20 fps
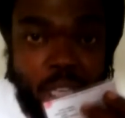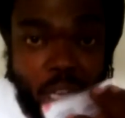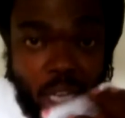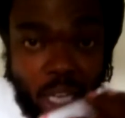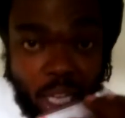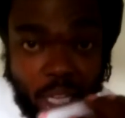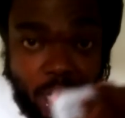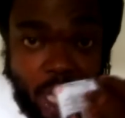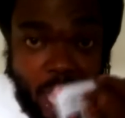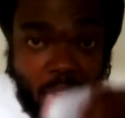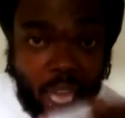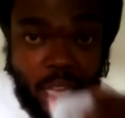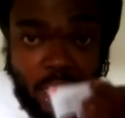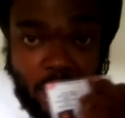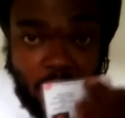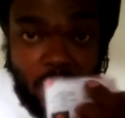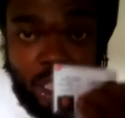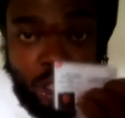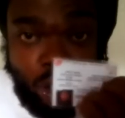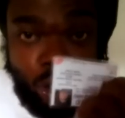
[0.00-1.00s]
The other
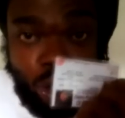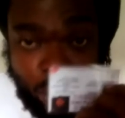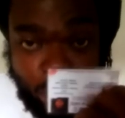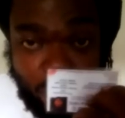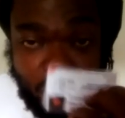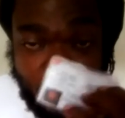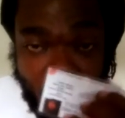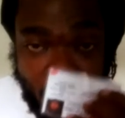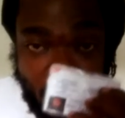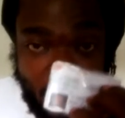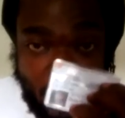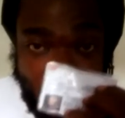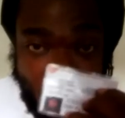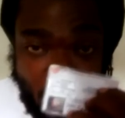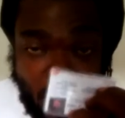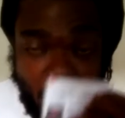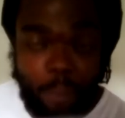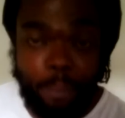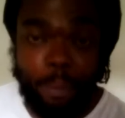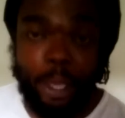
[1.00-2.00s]
80 is you standing
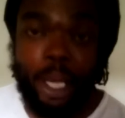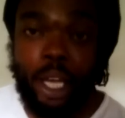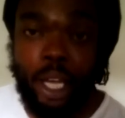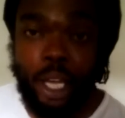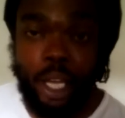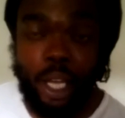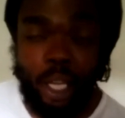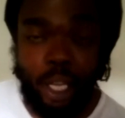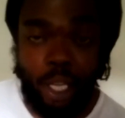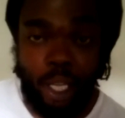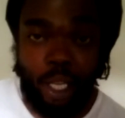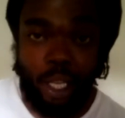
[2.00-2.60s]
up, man.